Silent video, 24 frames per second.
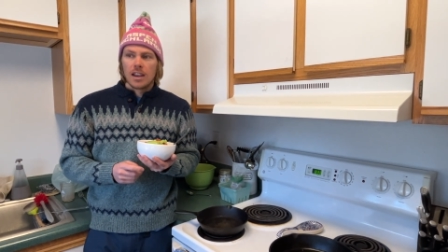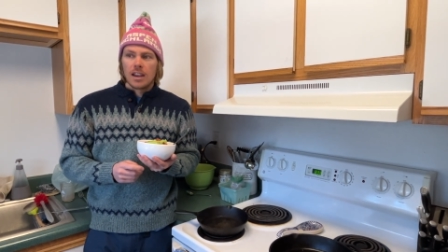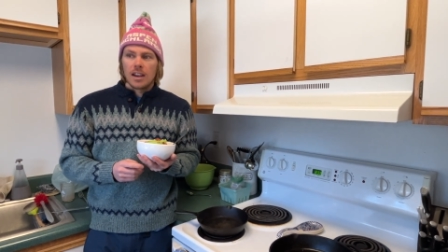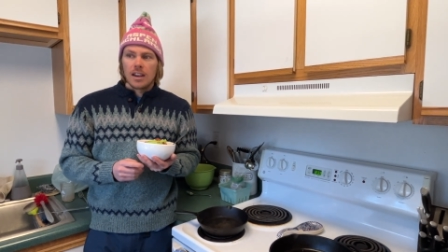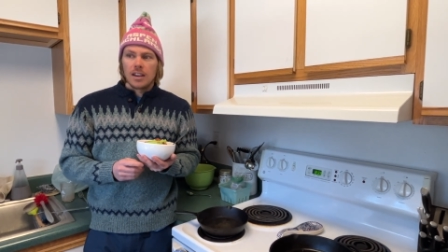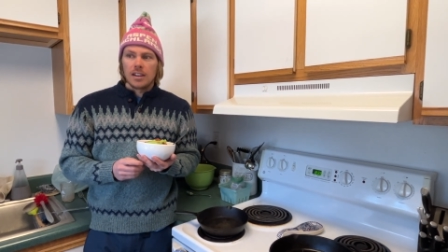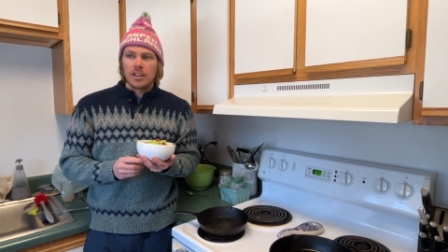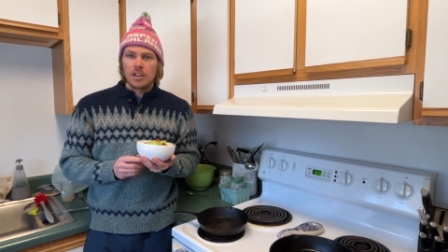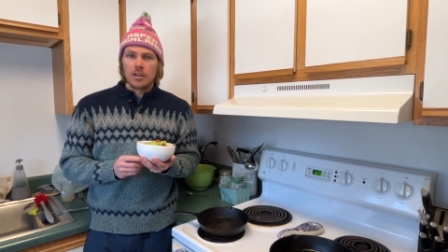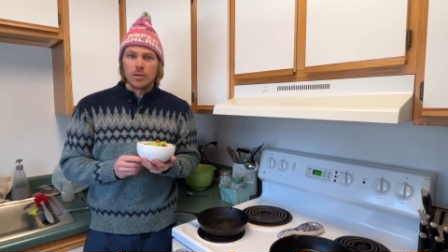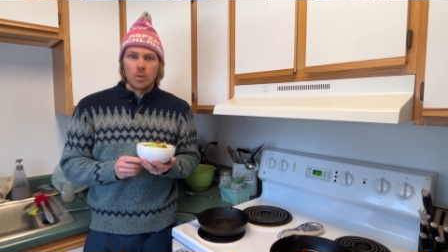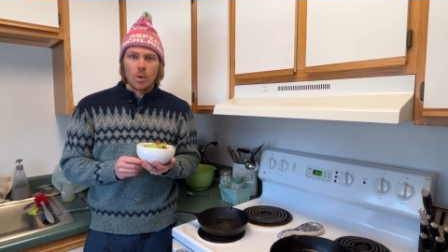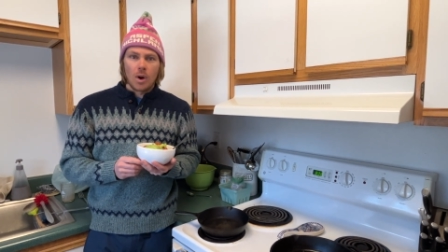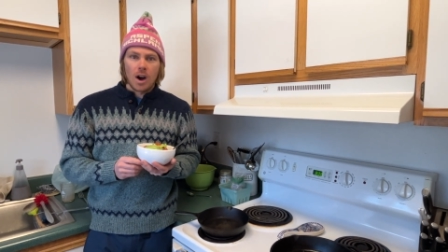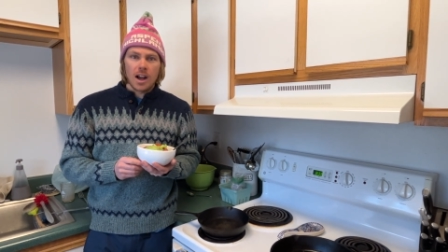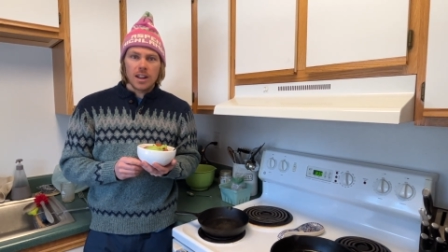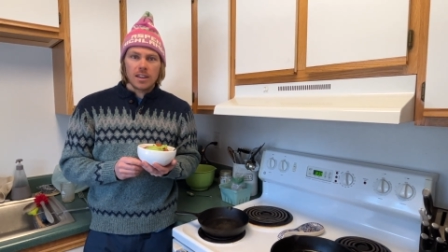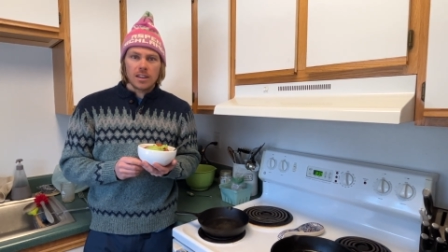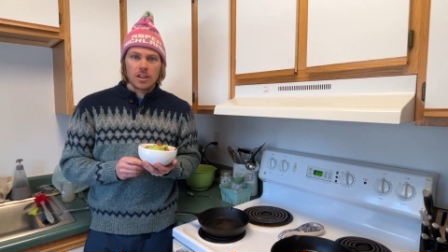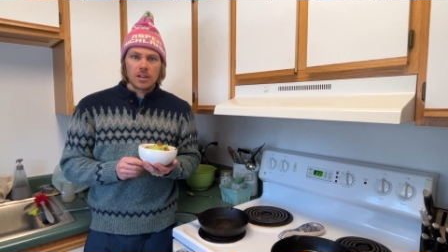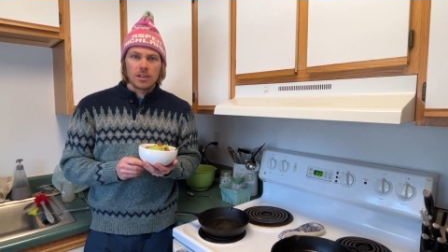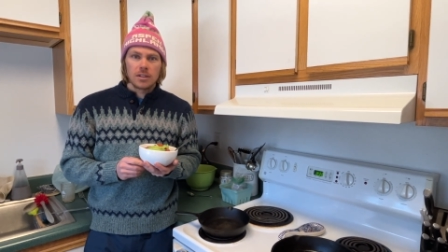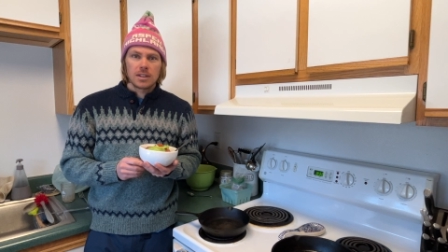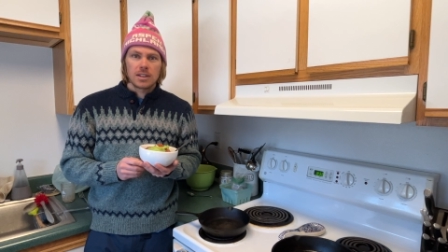You want
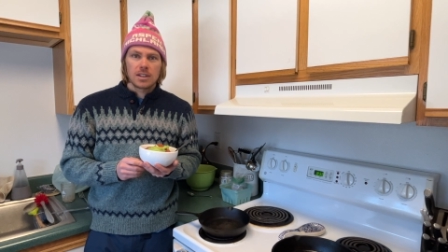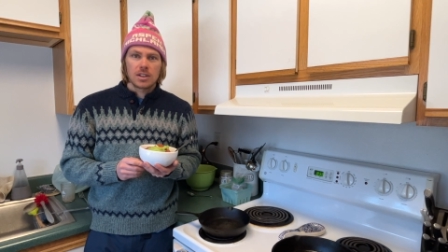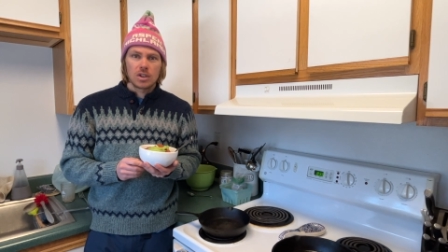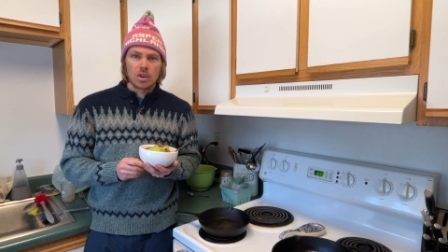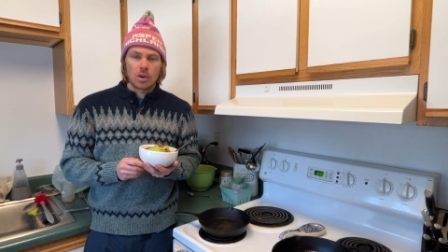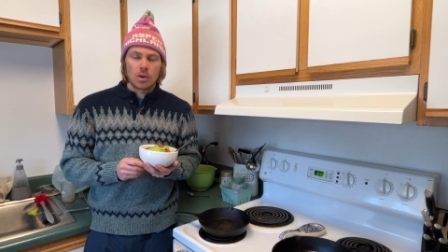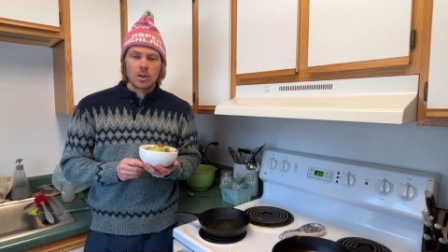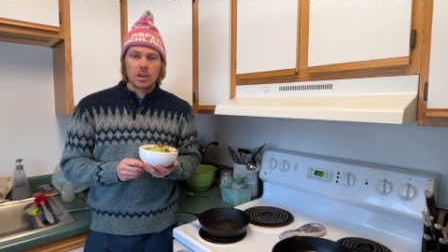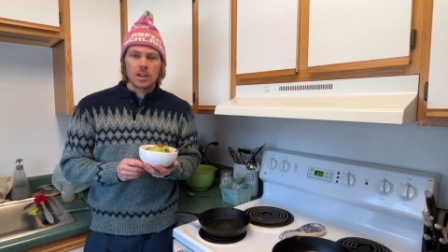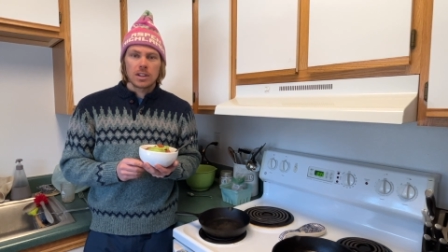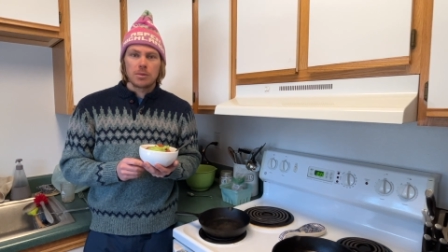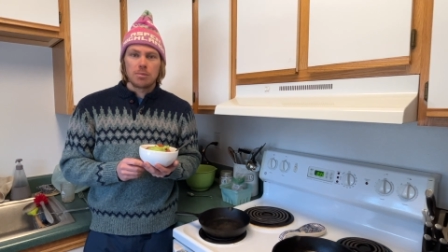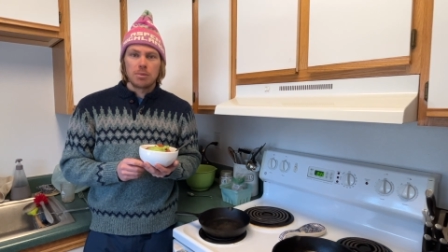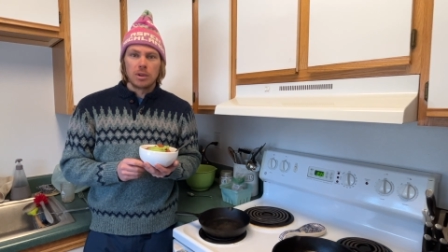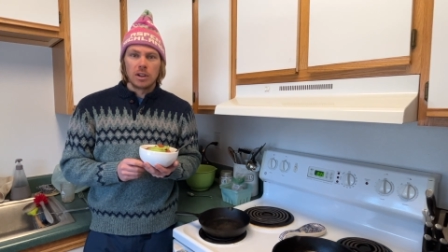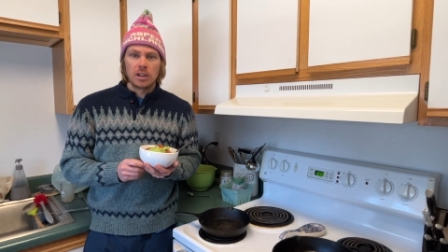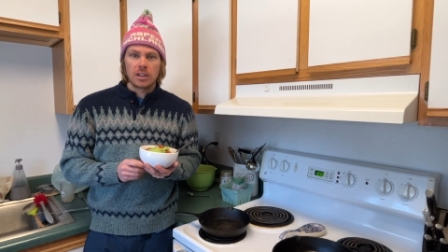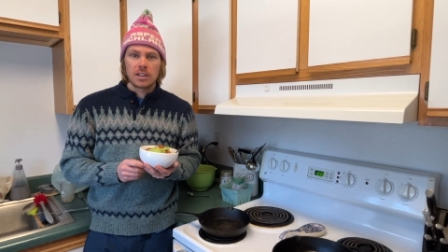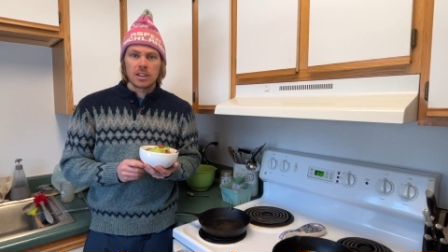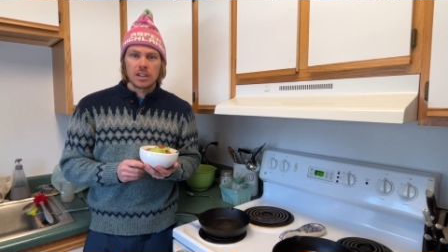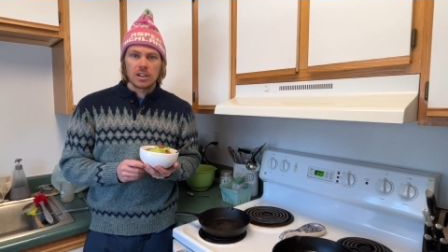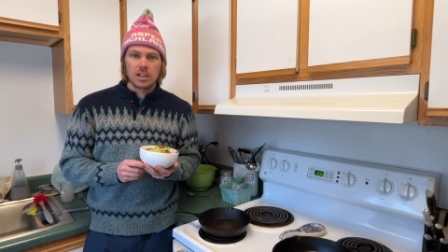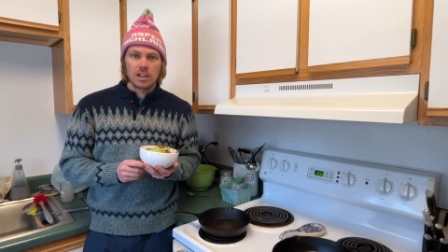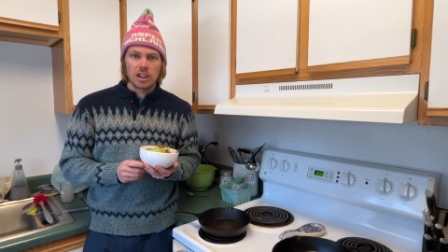those stores
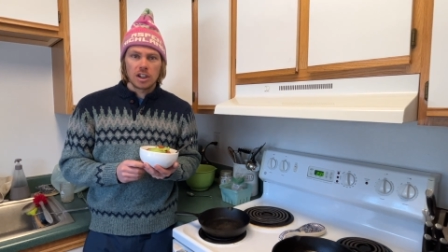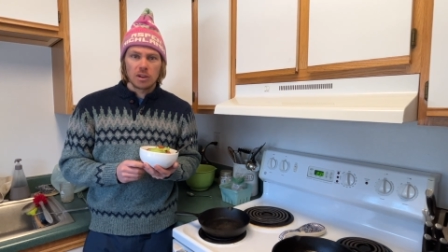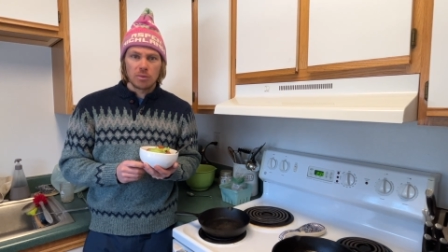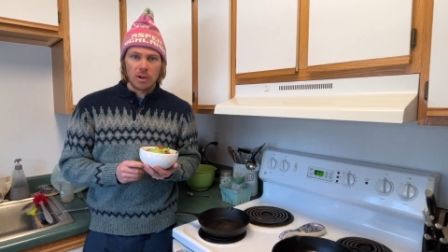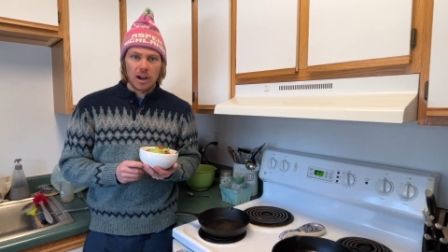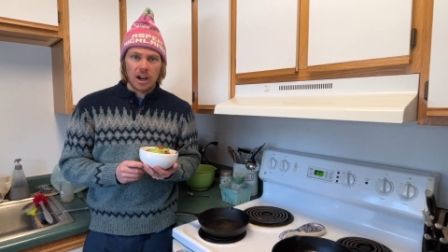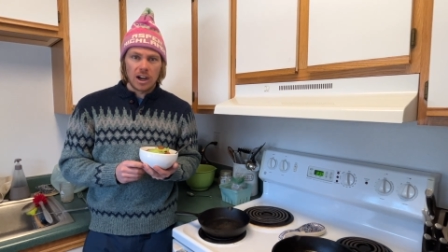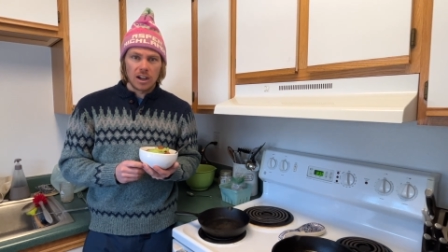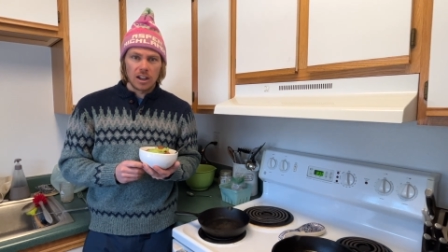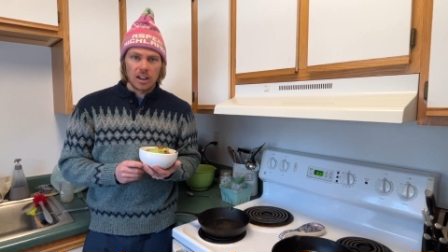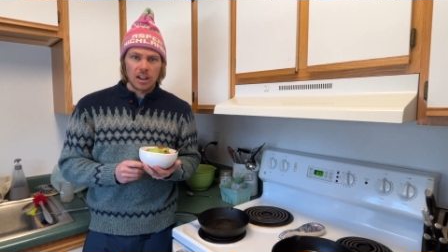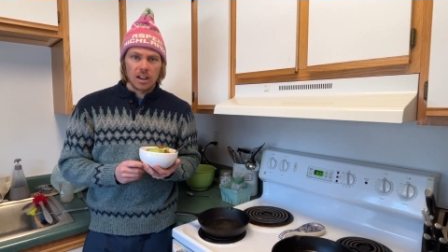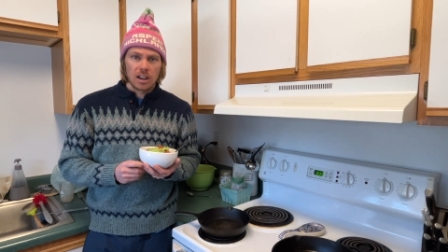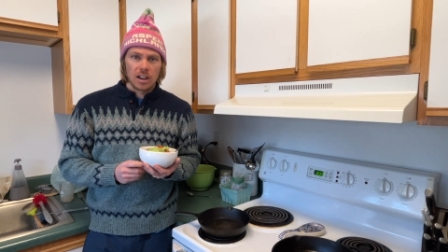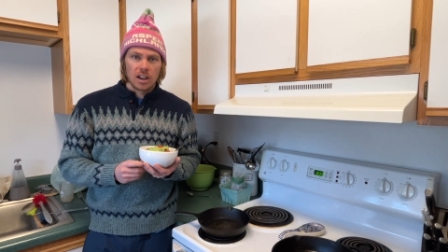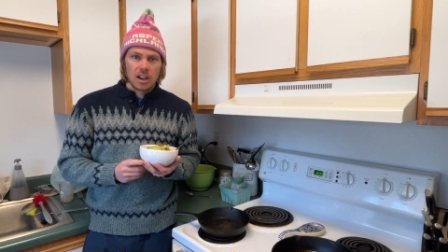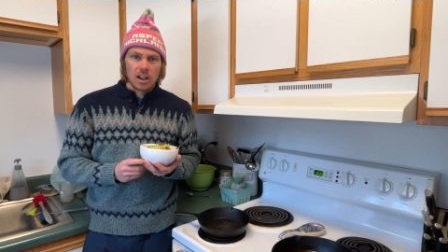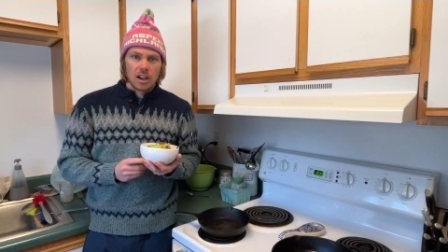built into your body.